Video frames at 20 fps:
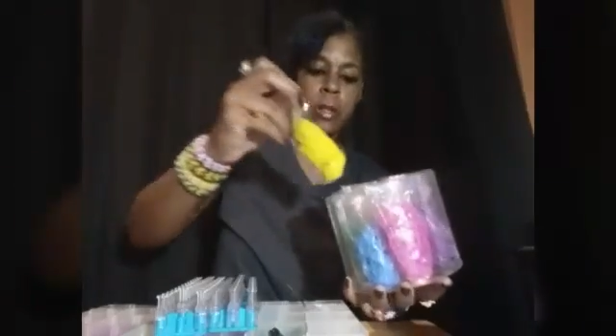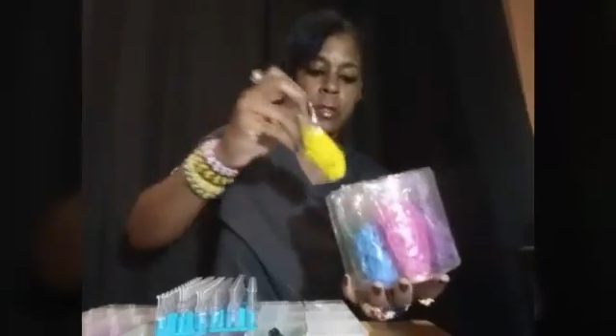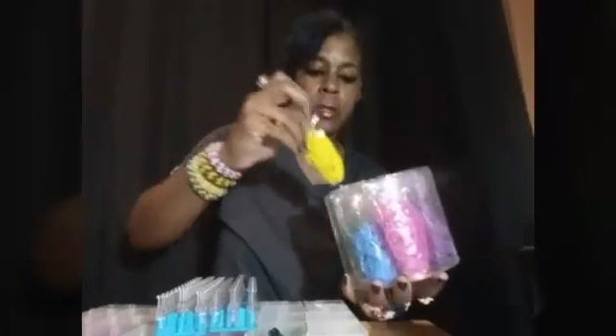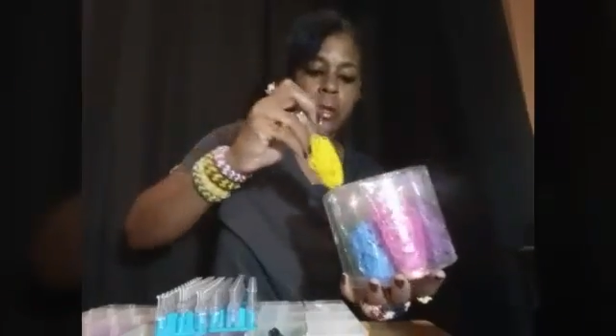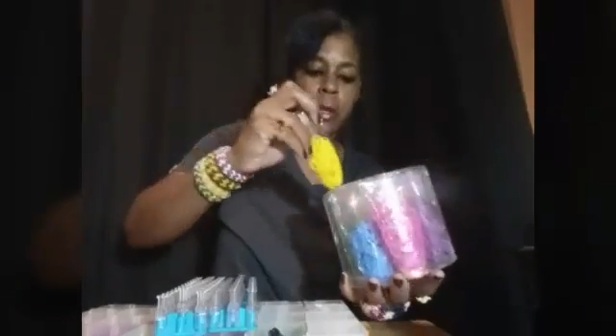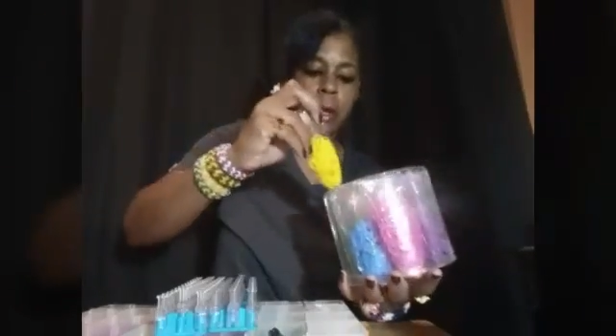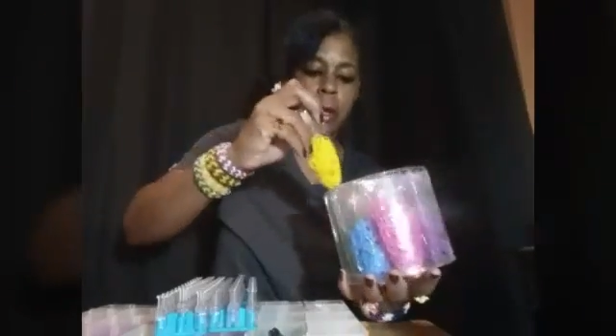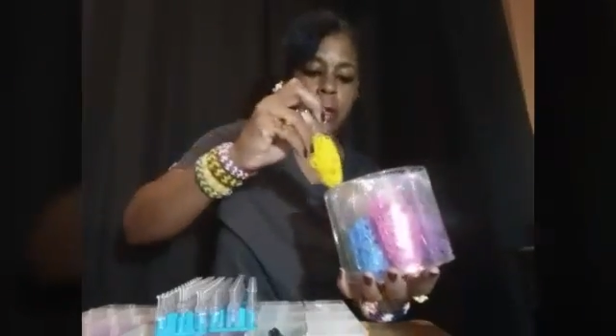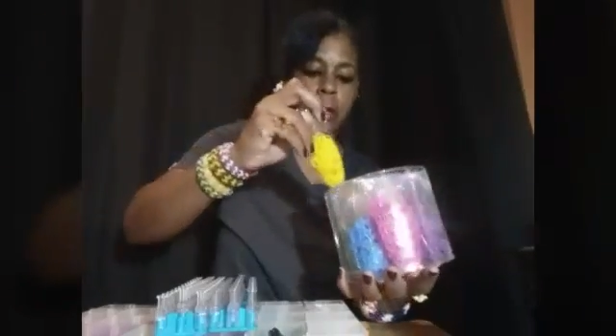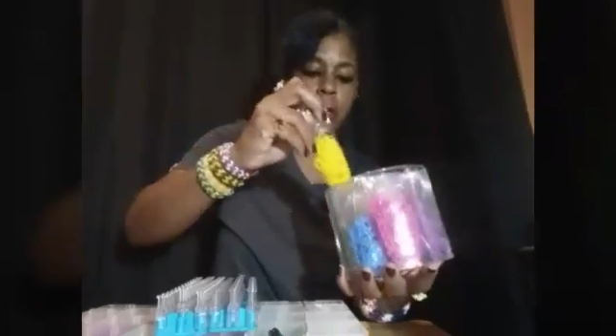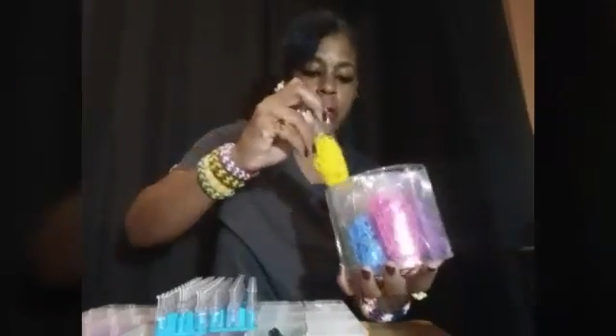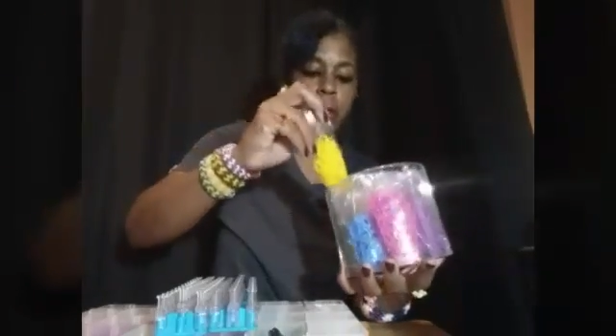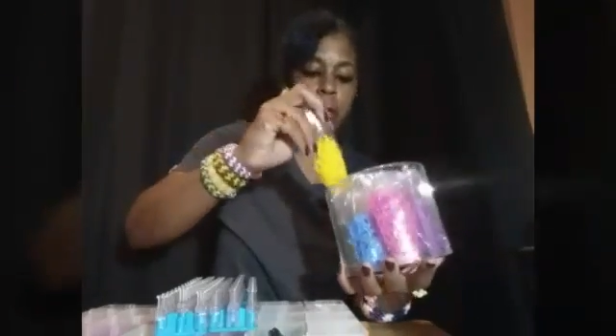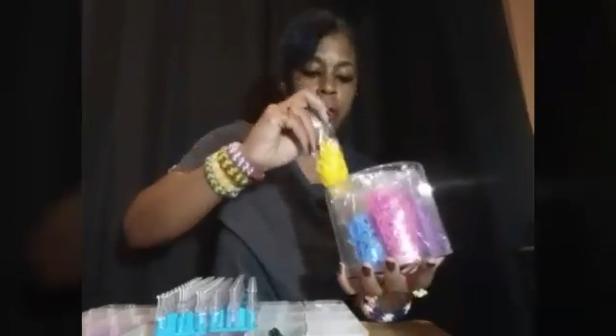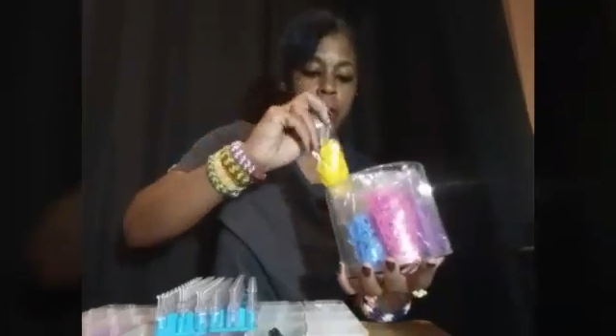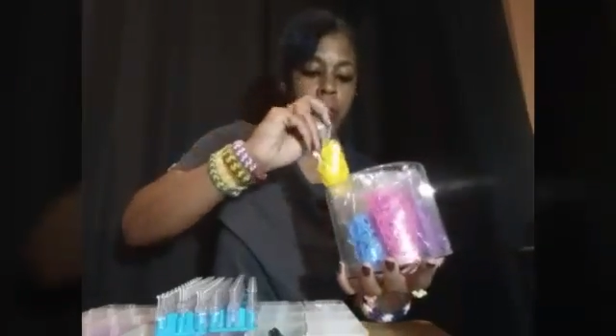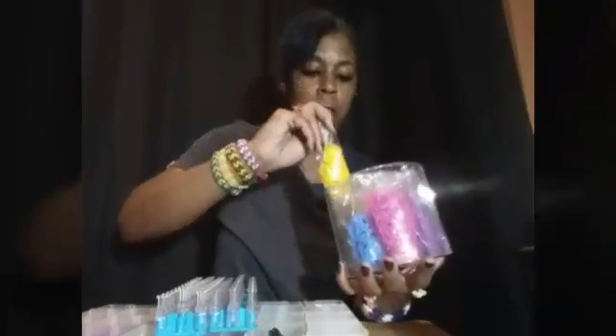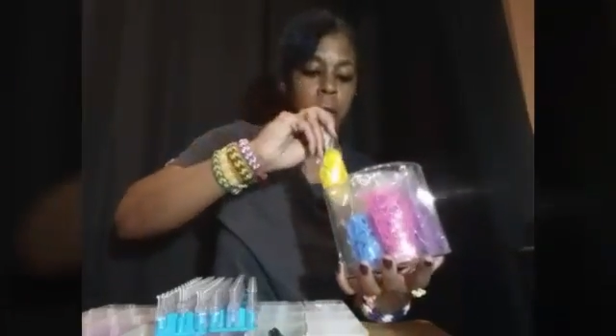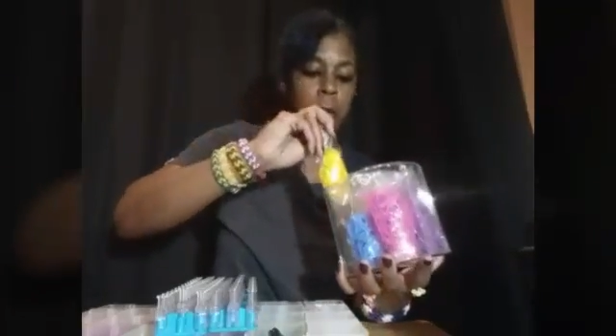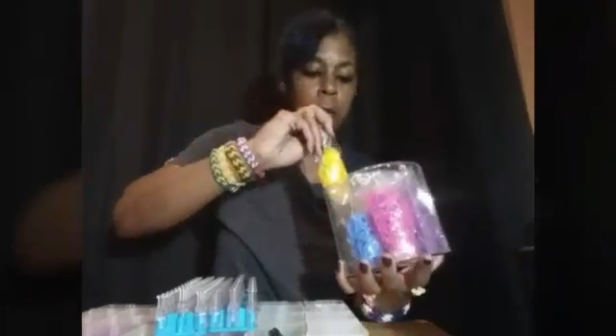that's got
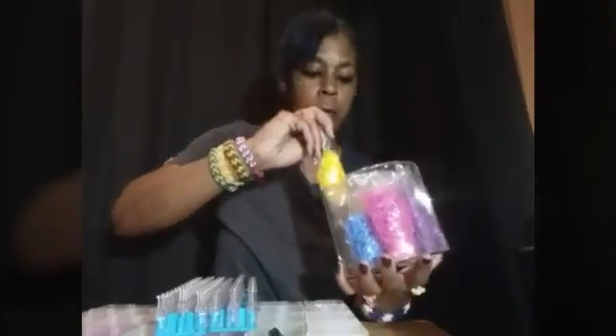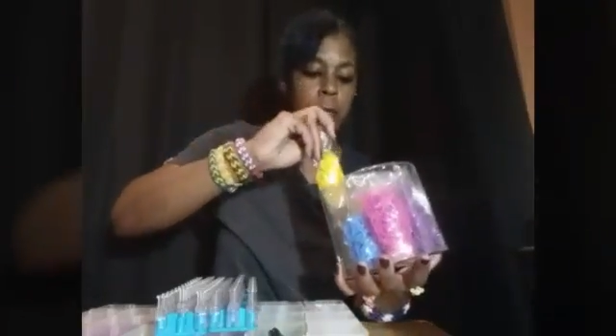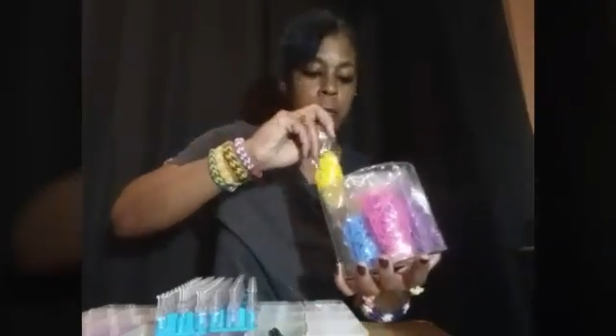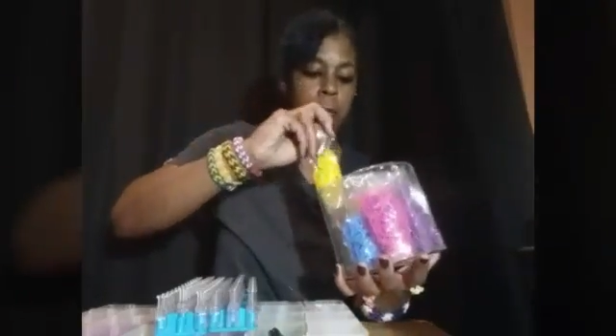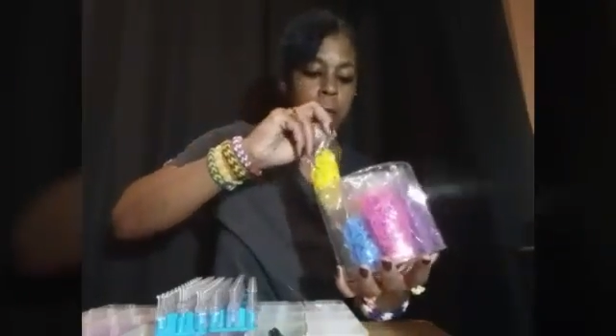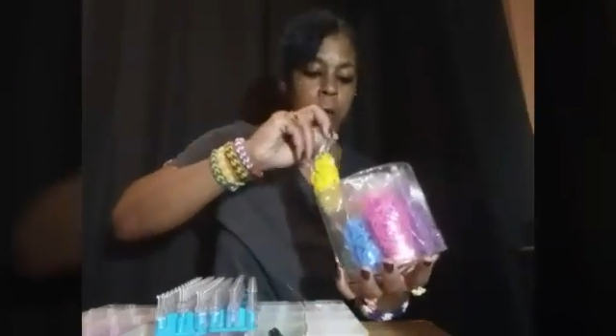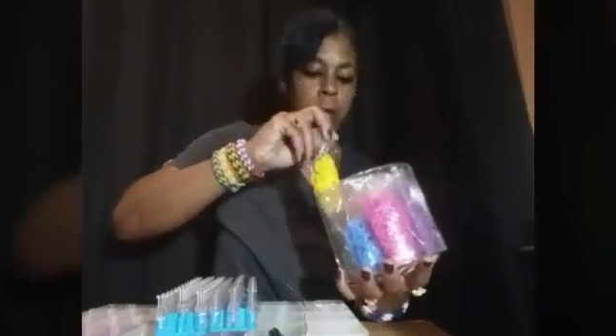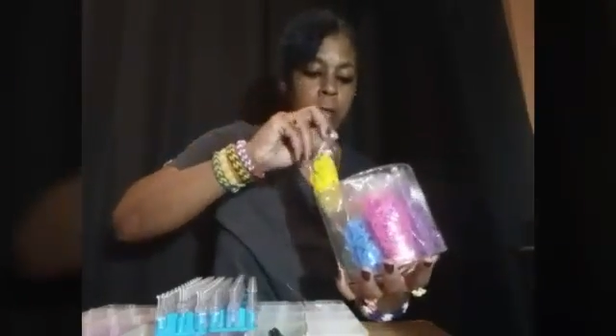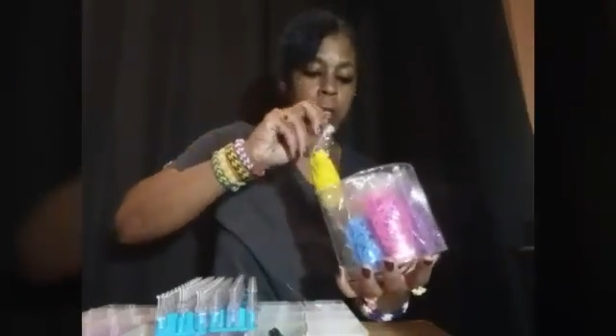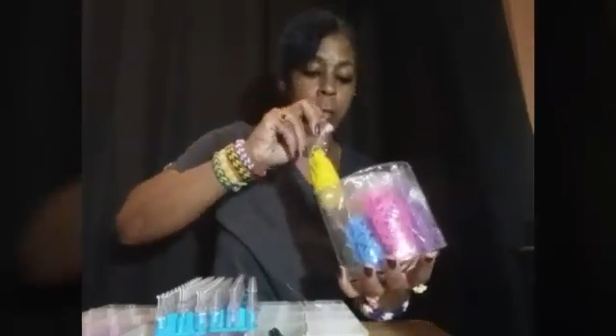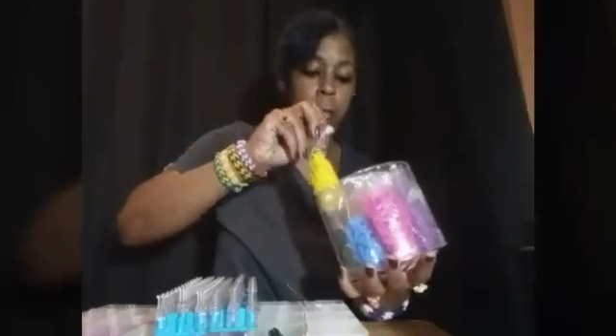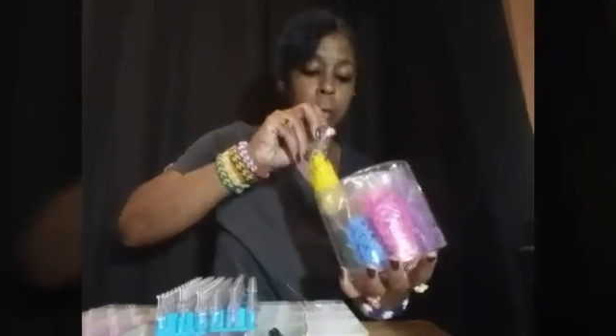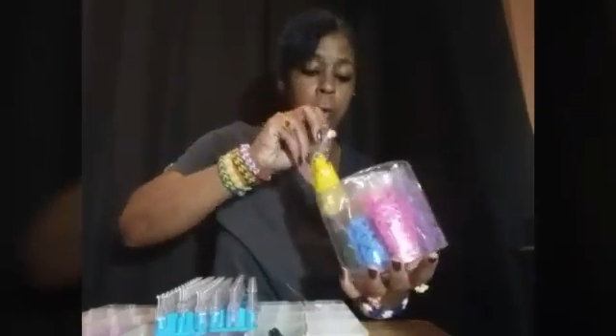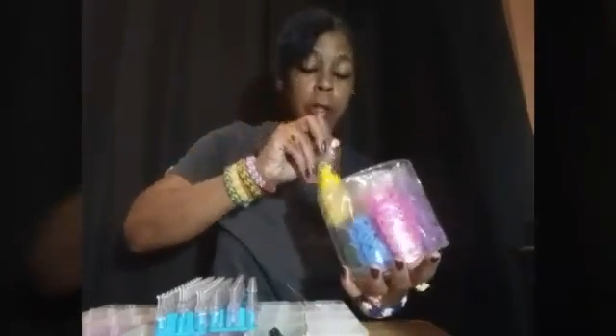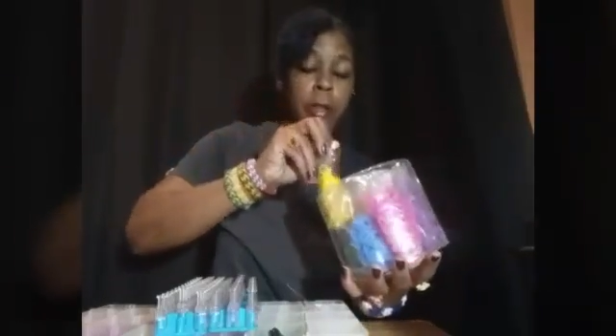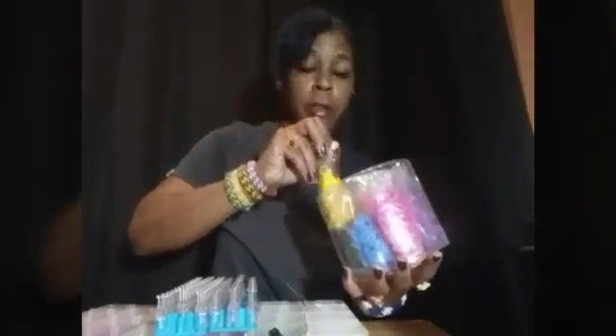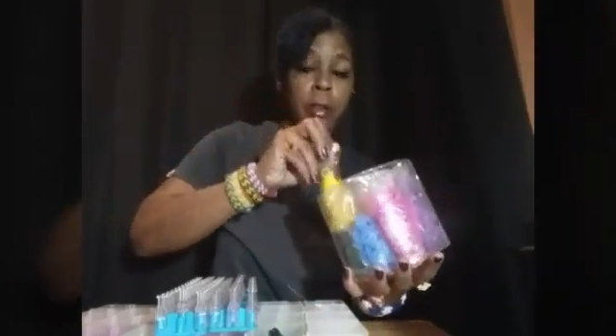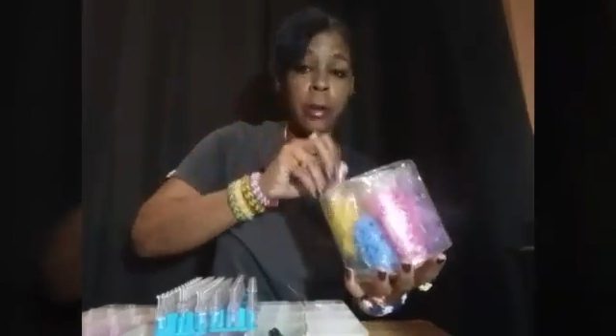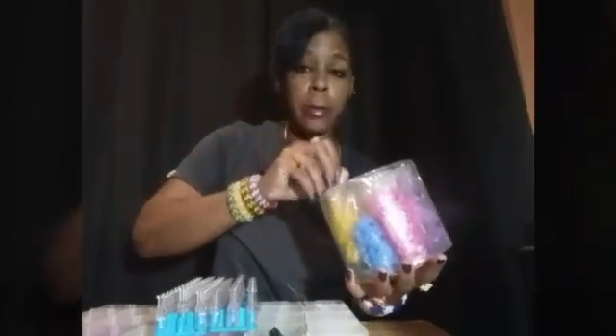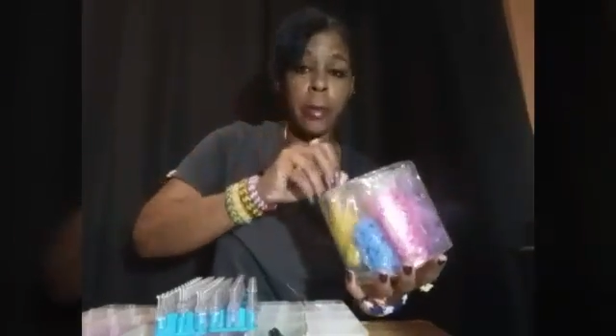each color in there. It's a
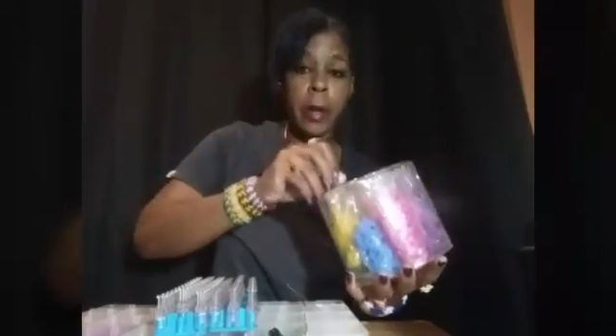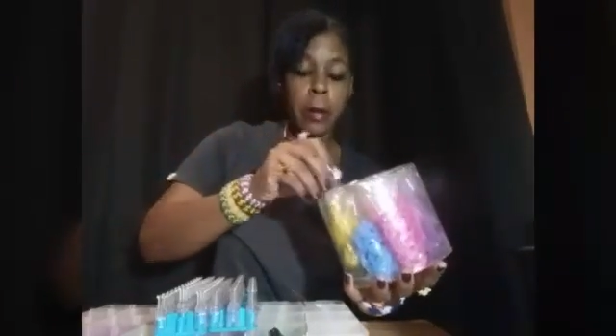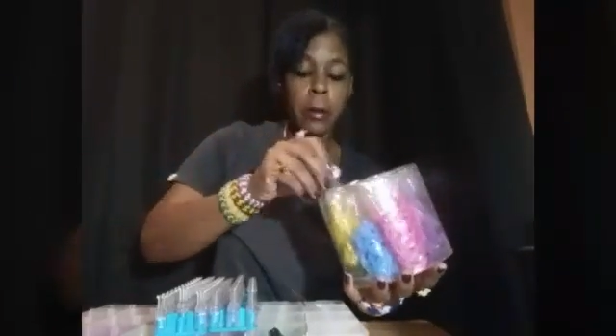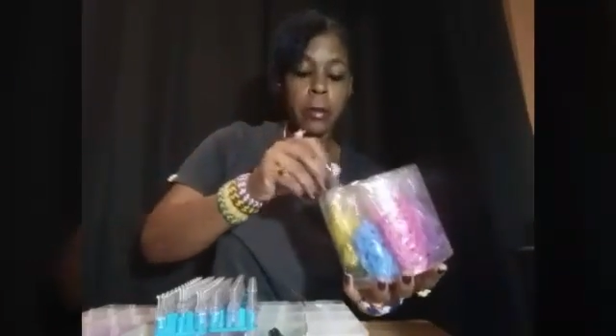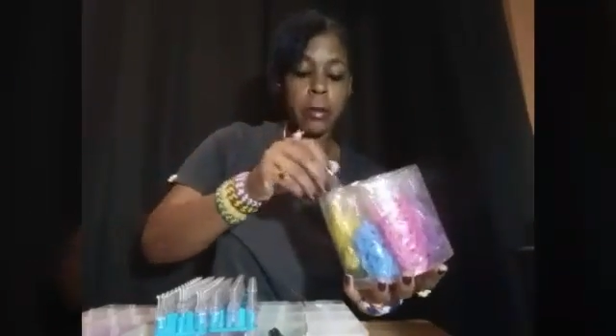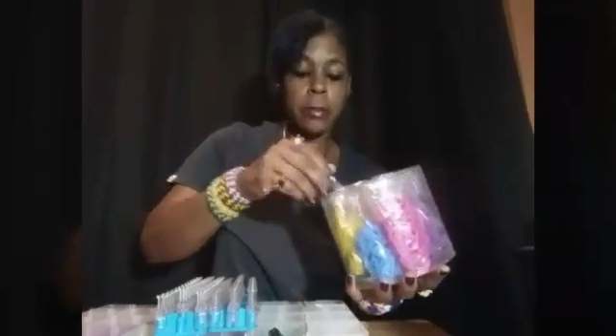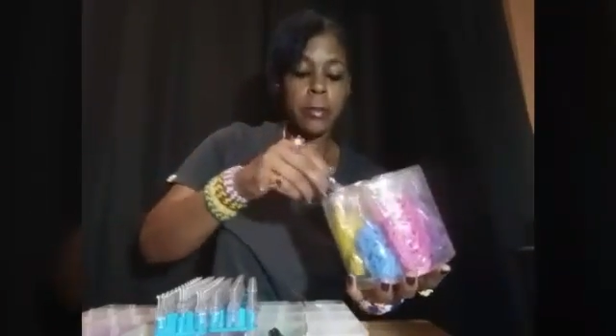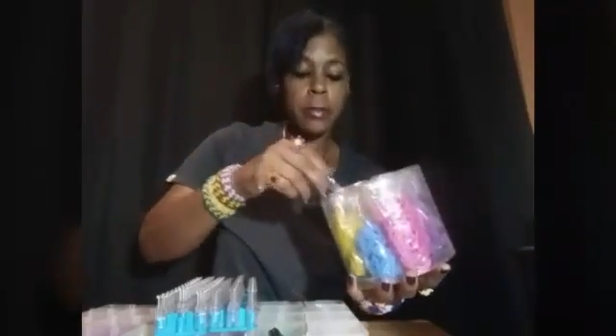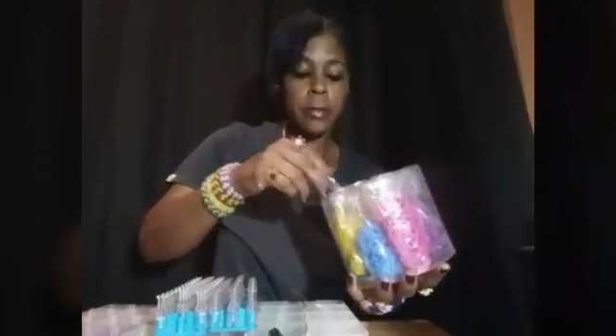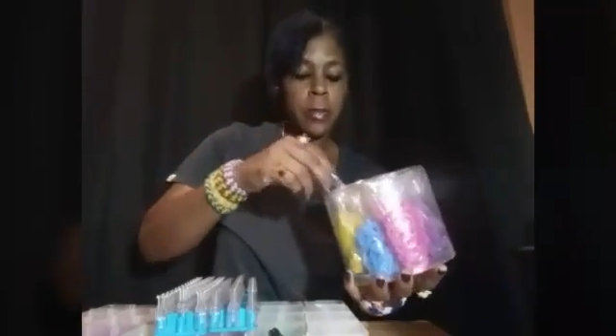pretty good amount.